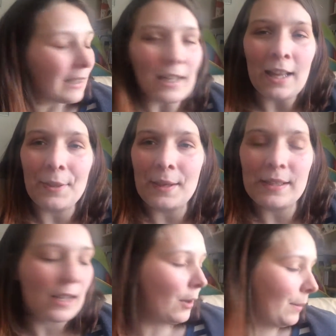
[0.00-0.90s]
yeah,
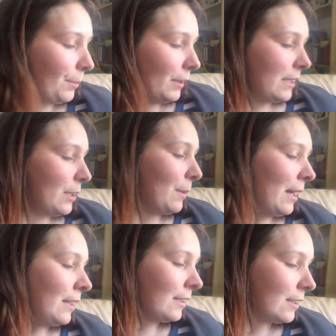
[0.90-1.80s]
things are going pretty
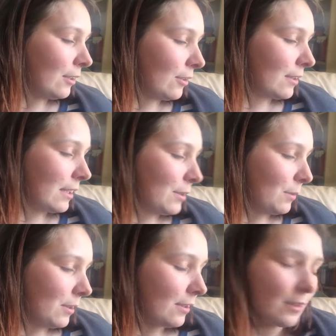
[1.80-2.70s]
well, so long as this
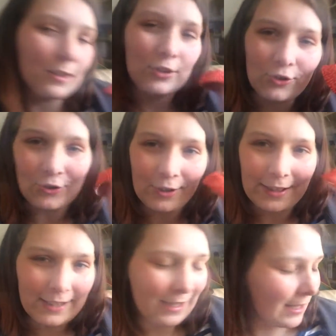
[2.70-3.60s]
one doesn't
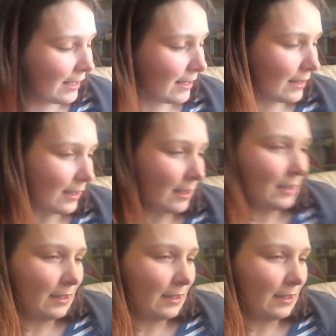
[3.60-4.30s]
destroy these.